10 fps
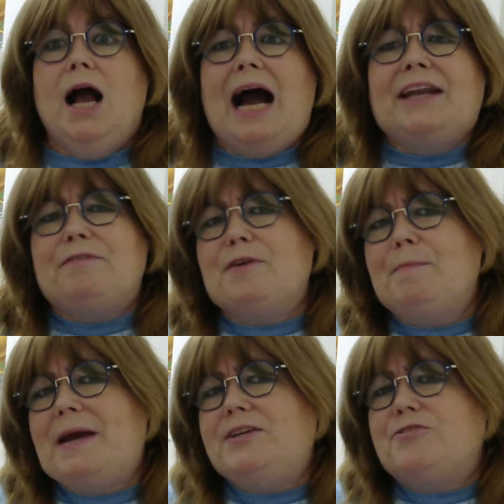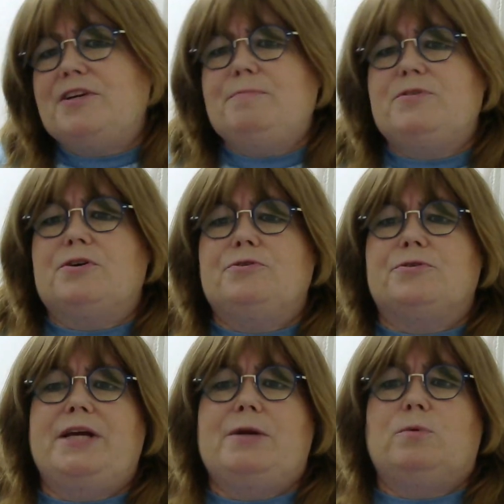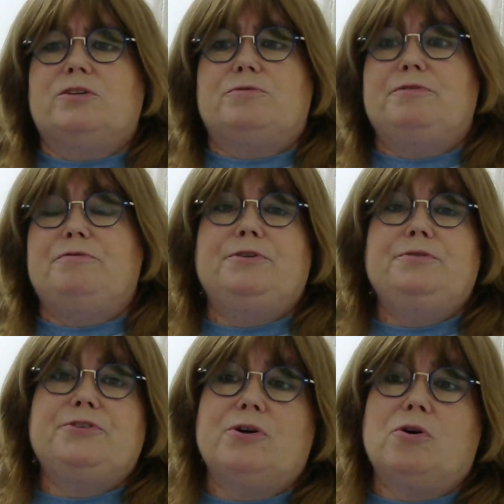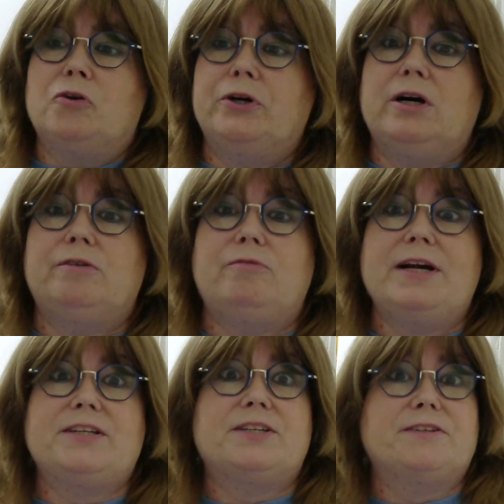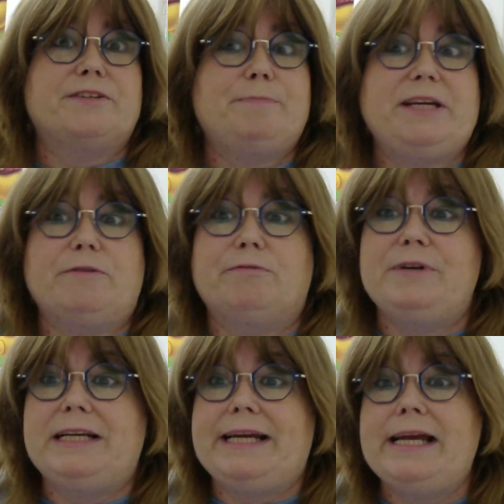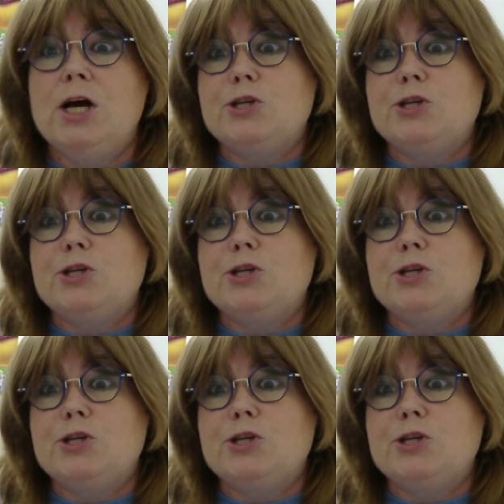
And if the mainstream social networks refuse to honour our rights to speak freely,